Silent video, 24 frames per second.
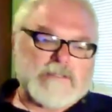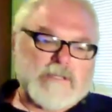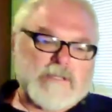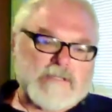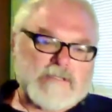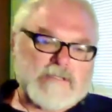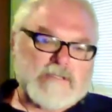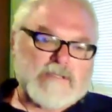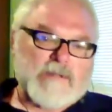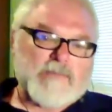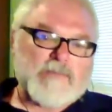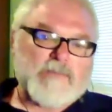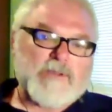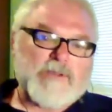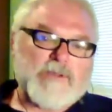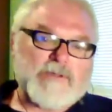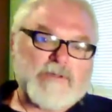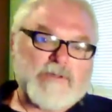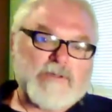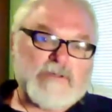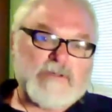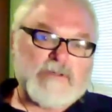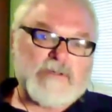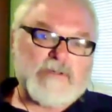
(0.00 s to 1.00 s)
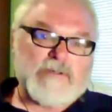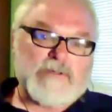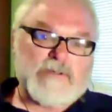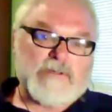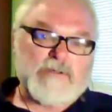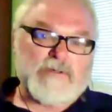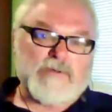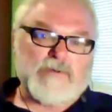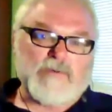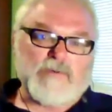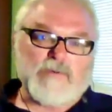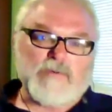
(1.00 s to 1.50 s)
to say something
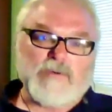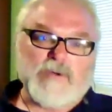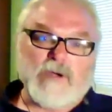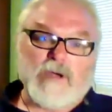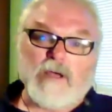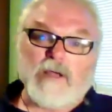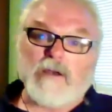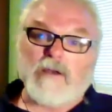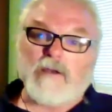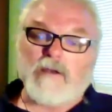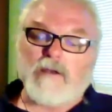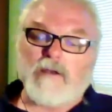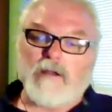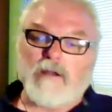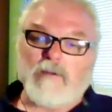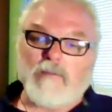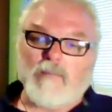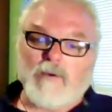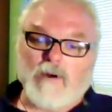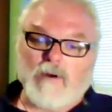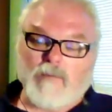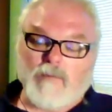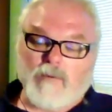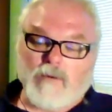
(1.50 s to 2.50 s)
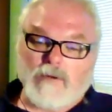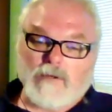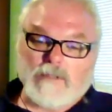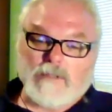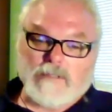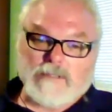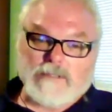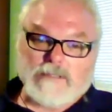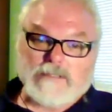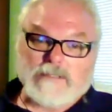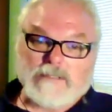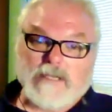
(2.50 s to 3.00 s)
too, and what I
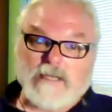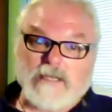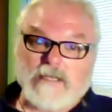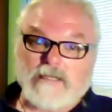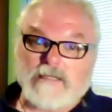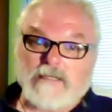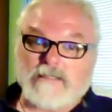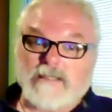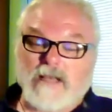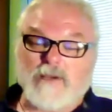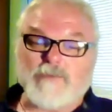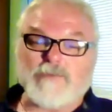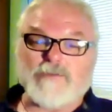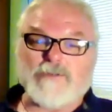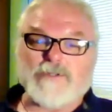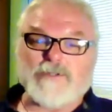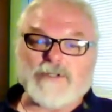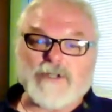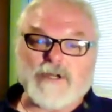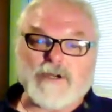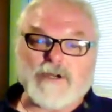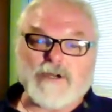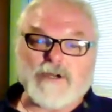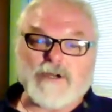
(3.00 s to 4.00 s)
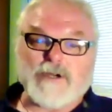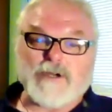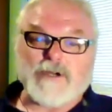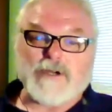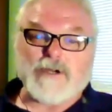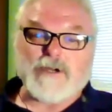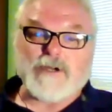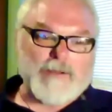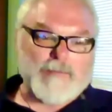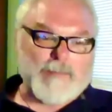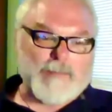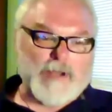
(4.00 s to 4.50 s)
wanted to say is I was
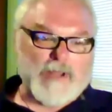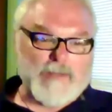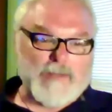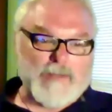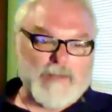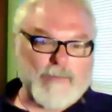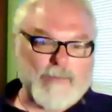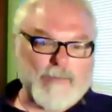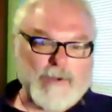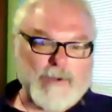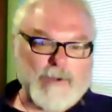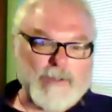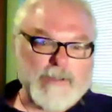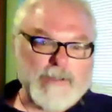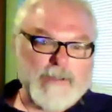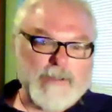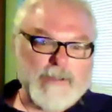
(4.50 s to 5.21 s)
terrified, by the way.